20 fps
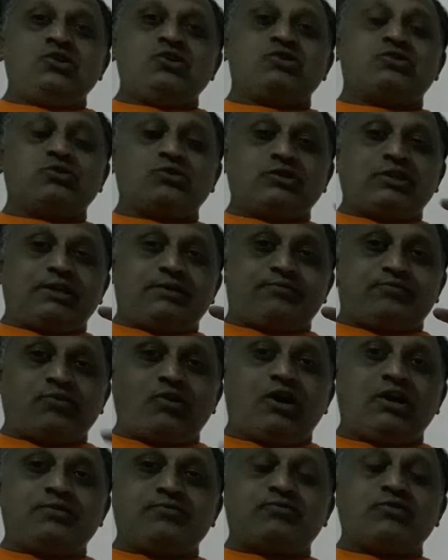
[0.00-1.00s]
So that
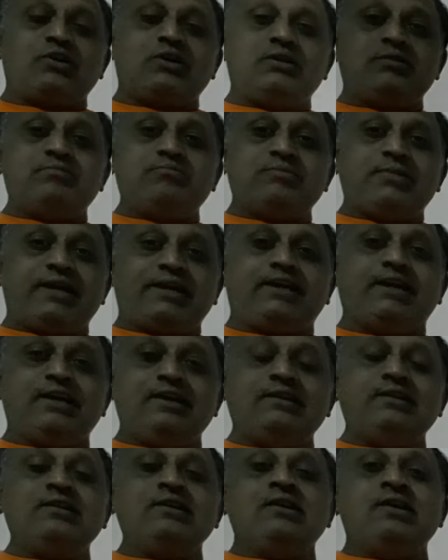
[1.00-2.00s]
platform
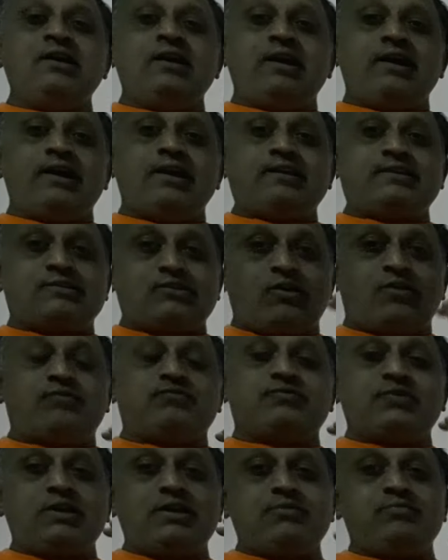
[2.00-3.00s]
again a
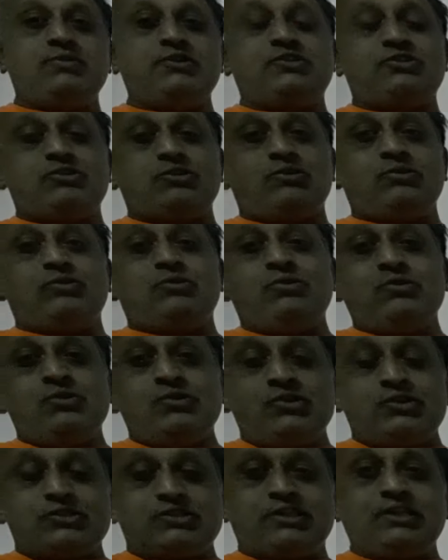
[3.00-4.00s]
software which
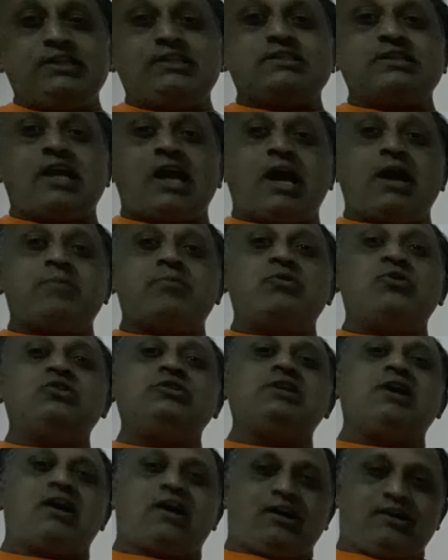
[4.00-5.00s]
sits
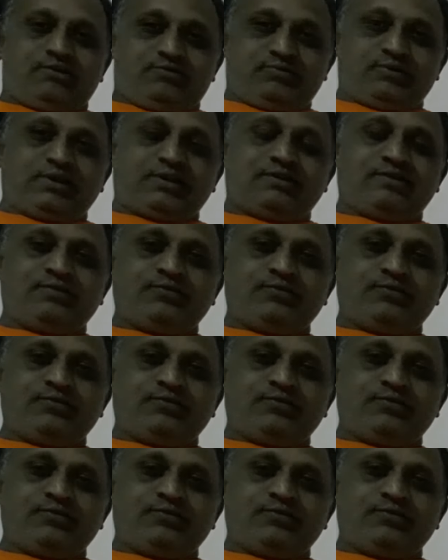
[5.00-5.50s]
above the hardware.